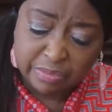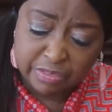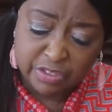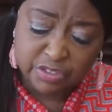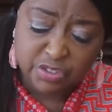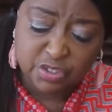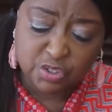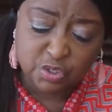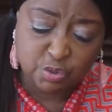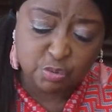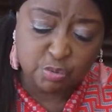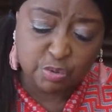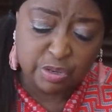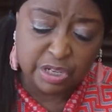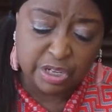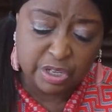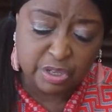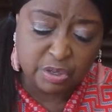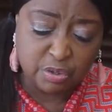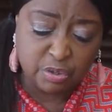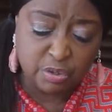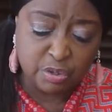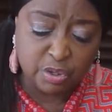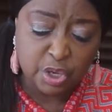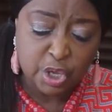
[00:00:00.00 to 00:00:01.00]
This is really
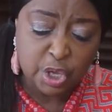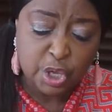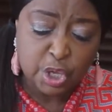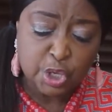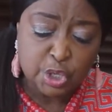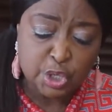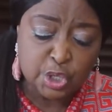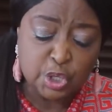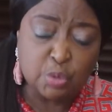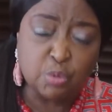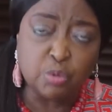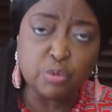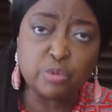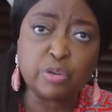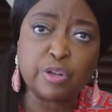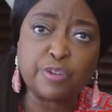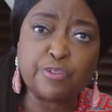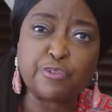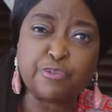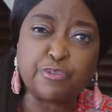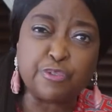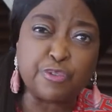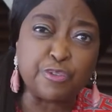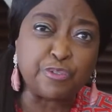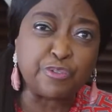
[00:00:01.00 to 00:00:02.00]
good. You will not
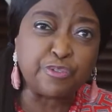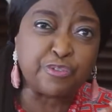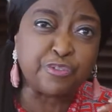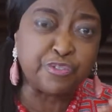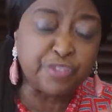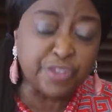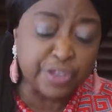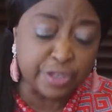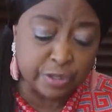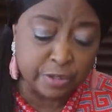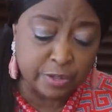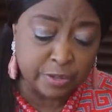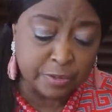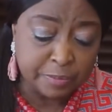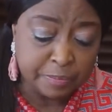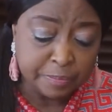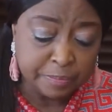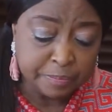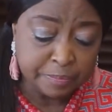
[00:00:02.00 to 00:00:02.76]
fulfill